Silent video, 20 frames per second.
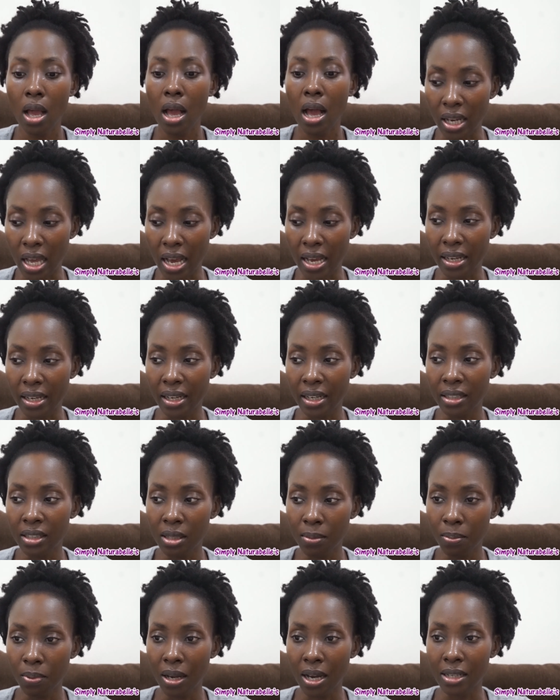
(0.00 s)
I ate the
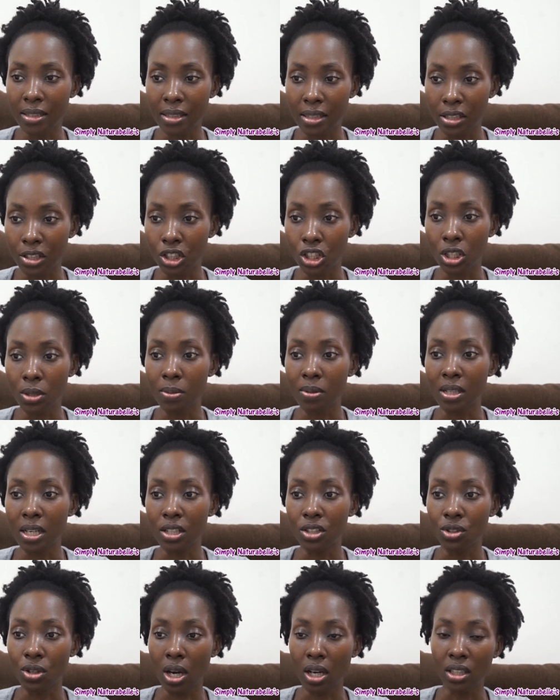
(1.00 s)
plantain chips, I
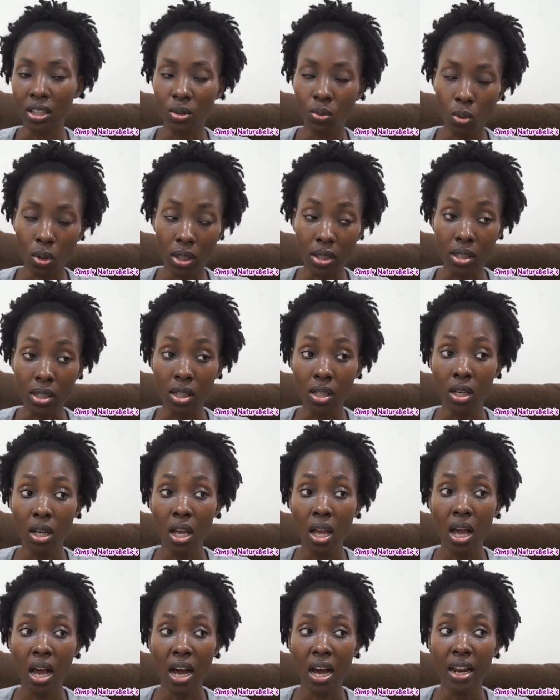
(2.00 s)
drank the water
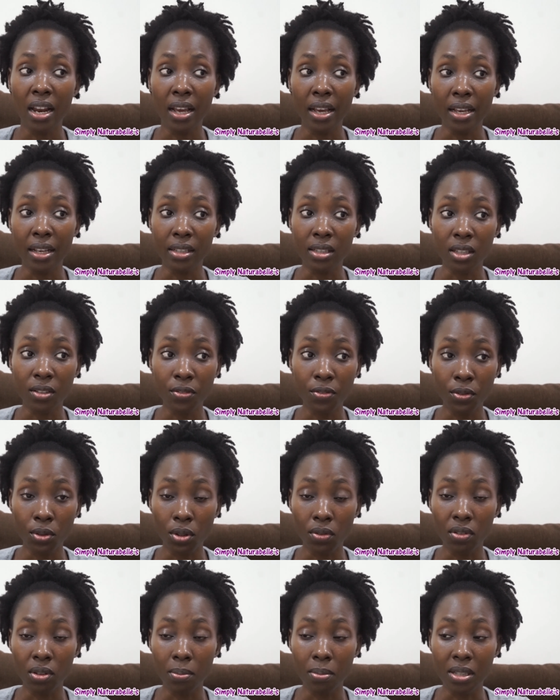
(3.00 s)
and I ate a few
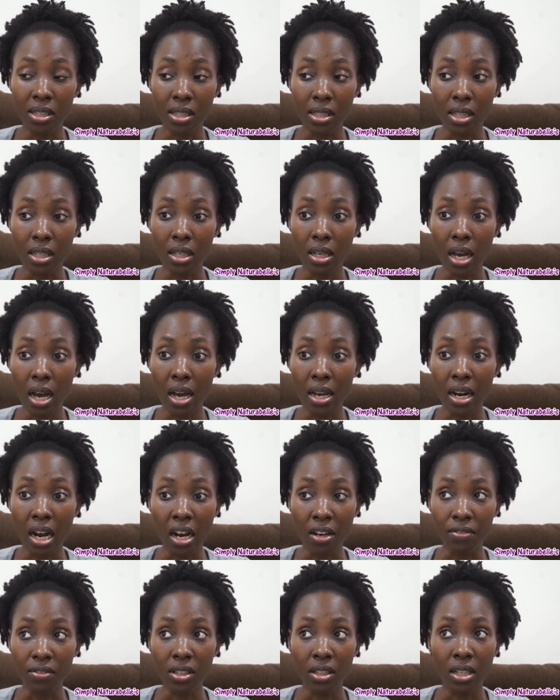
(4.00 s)
of the biscuit and
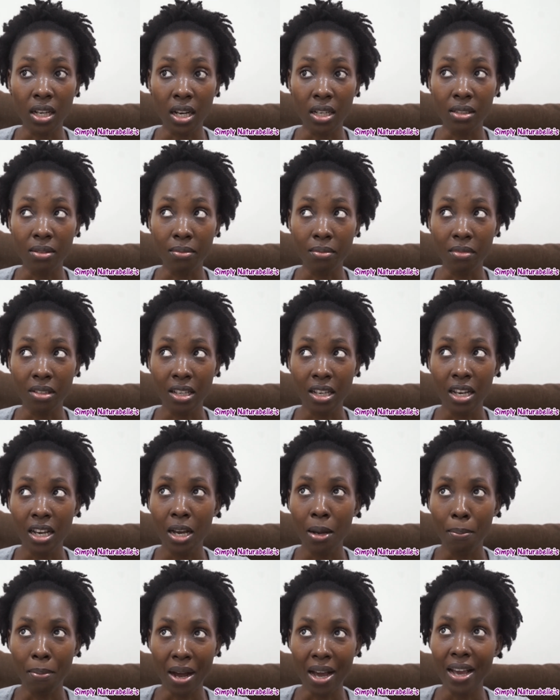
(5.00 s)
after that
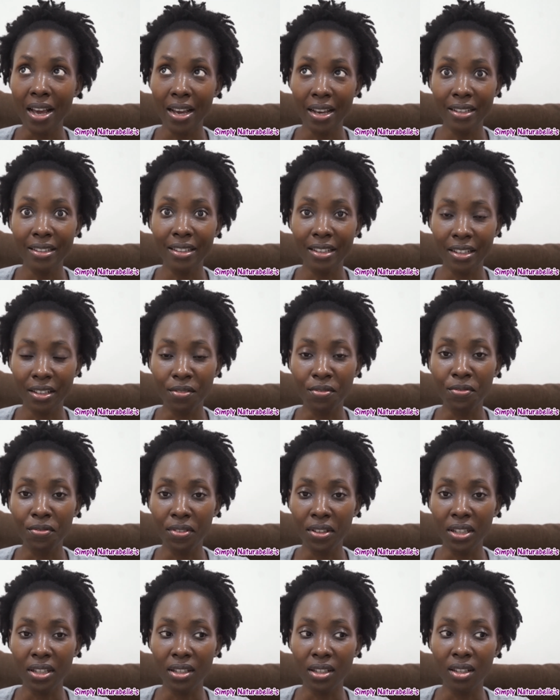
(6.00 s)
my head did
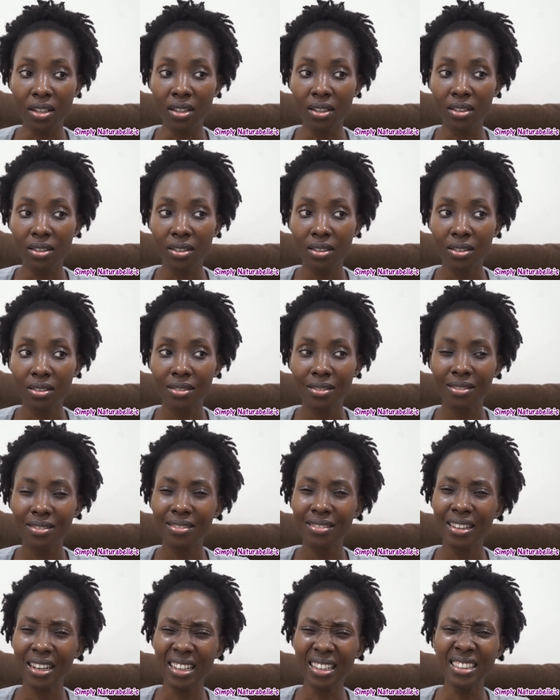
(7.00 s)
feel
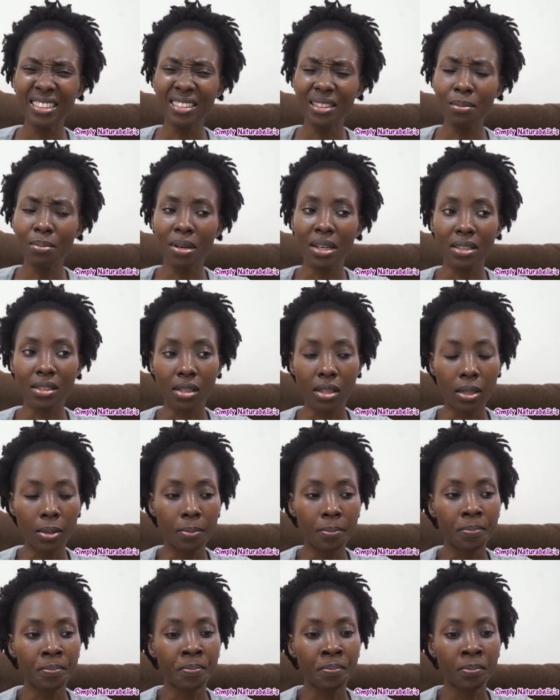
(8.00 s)
a little better
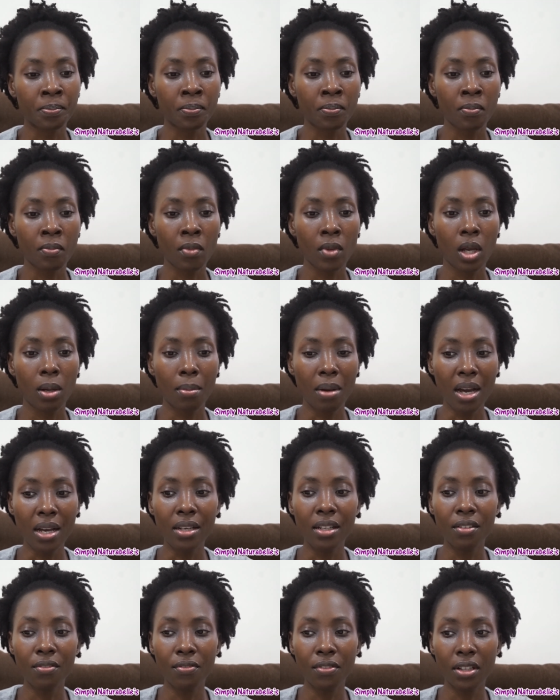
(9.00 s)
my head
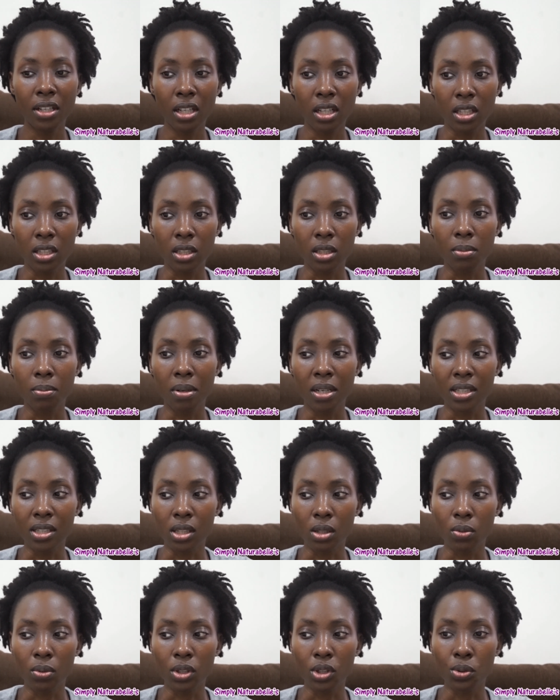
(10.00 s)
did feel a little
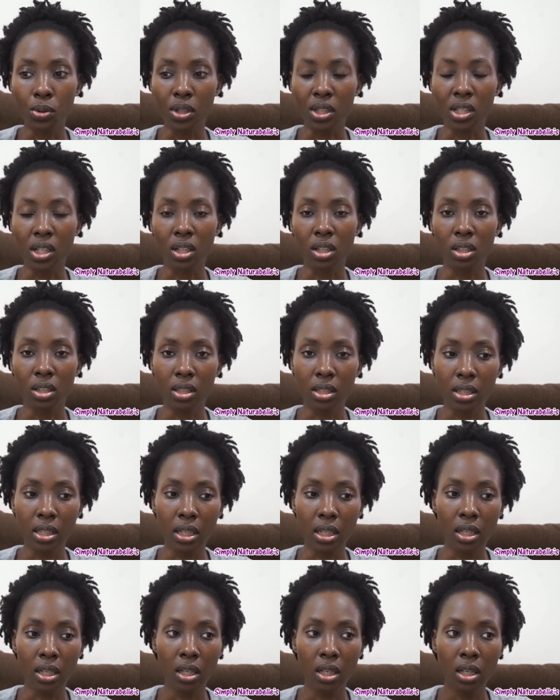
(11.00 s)
better which was a good
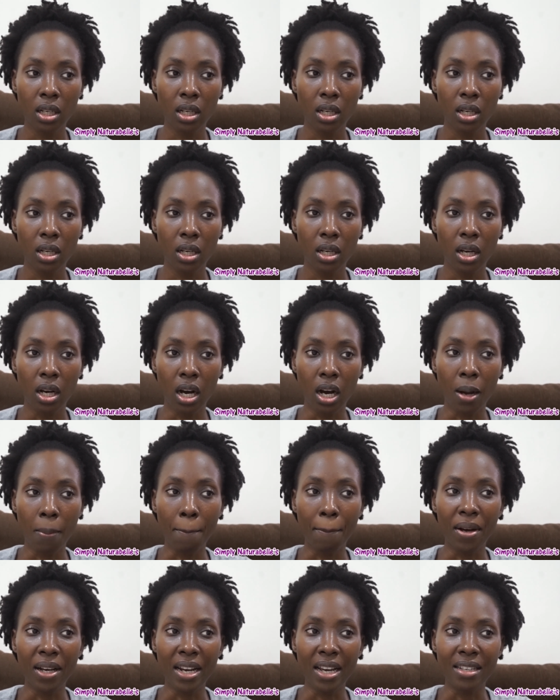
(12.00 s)
thing um,
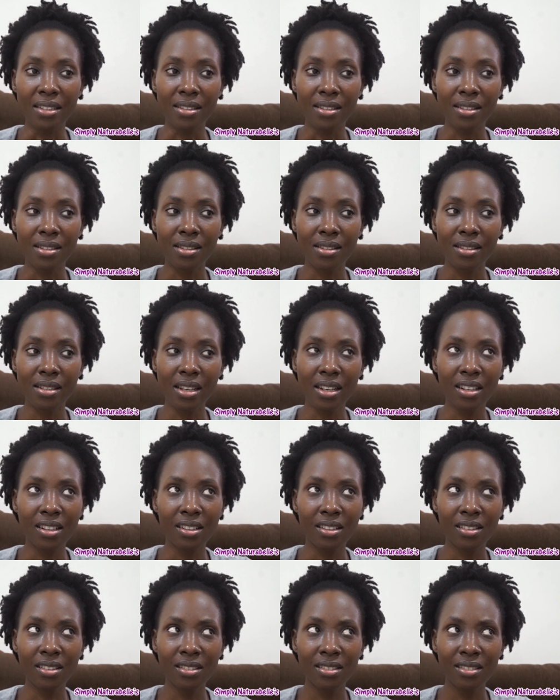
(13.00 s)
but I
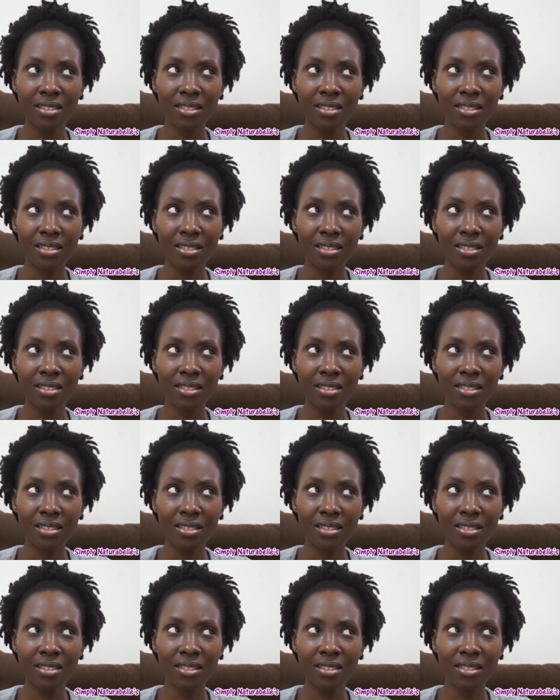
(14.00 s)
still